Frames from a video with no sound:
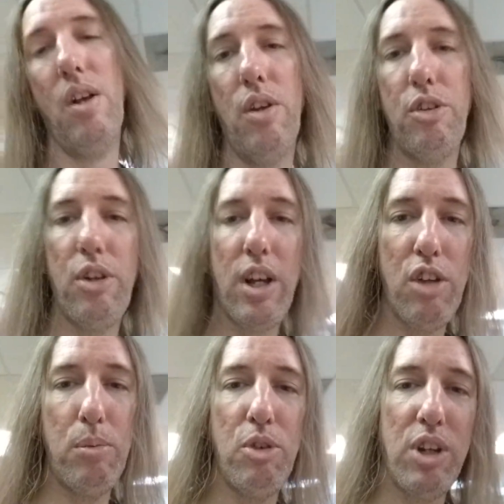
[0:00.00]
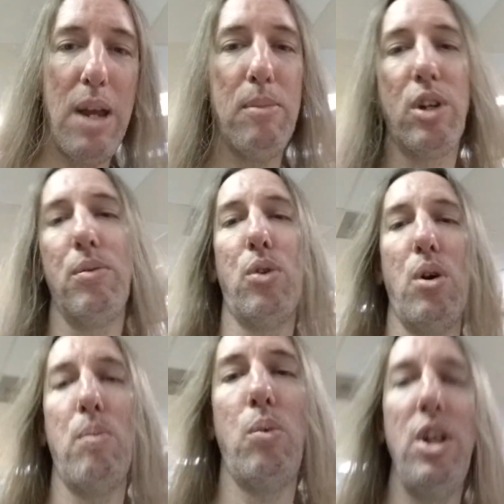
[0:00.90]
So the customers that came looking for
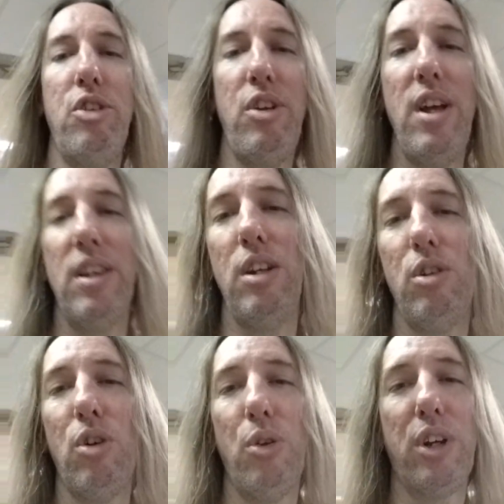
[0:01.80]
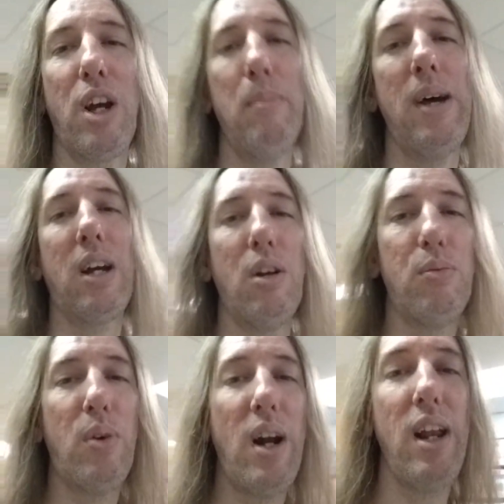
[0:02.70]
them Wednesday that you told to come back on
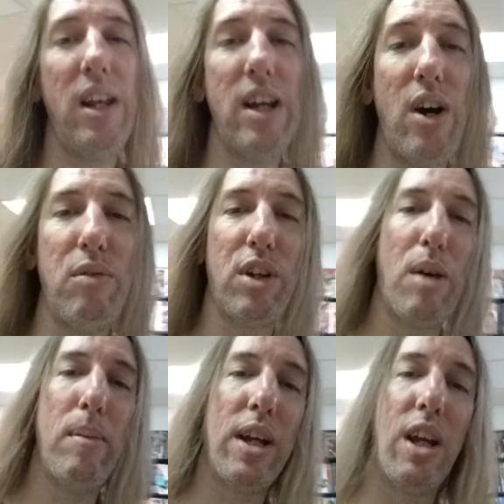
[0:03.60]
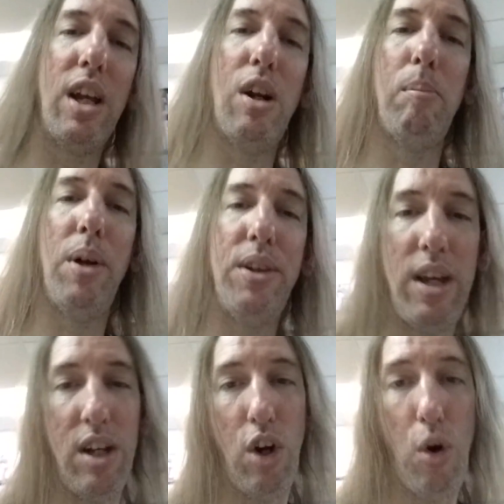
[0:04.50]
Friday now have to come back again on
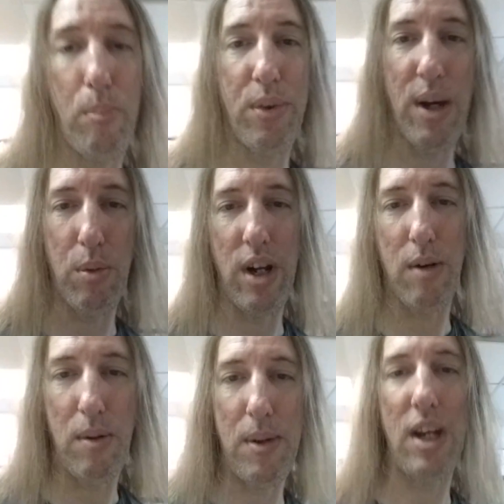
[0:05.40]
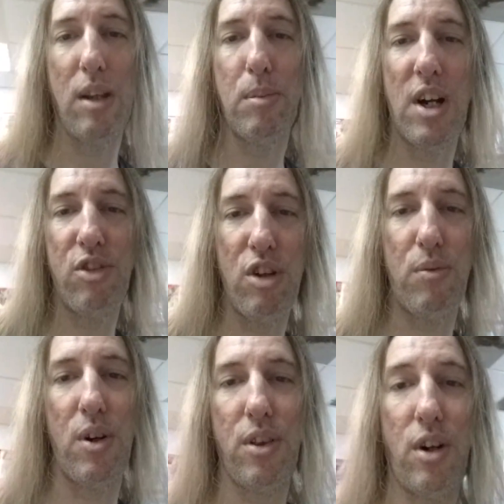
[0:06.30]
Monday and hope that we're not repeating the process
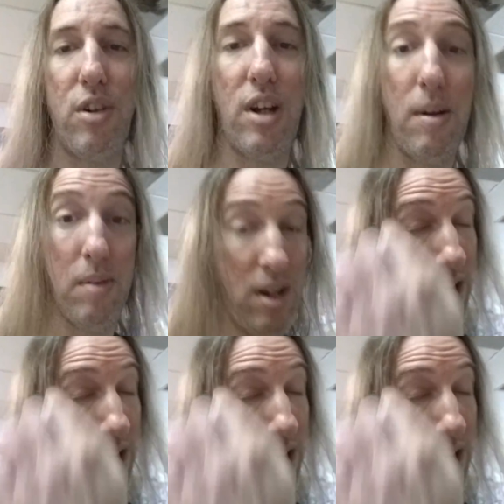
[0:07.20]
for a third time.